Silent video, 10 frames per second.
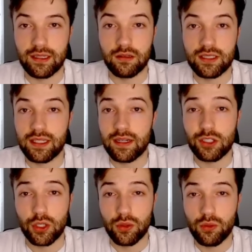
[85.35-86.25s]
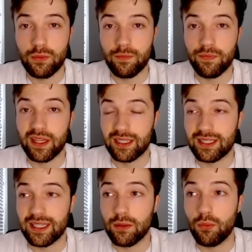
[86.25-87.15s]
I'll sit at two and
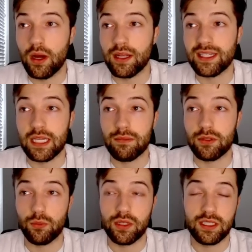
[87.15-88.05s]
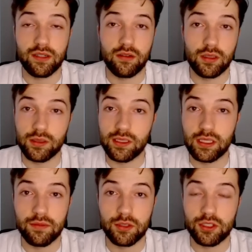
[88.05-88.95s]
see what team is willing to literally
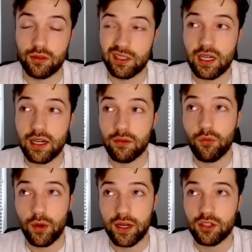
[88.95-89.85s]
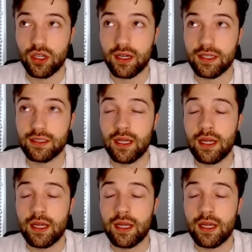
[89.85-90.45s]
leverage their entire franchise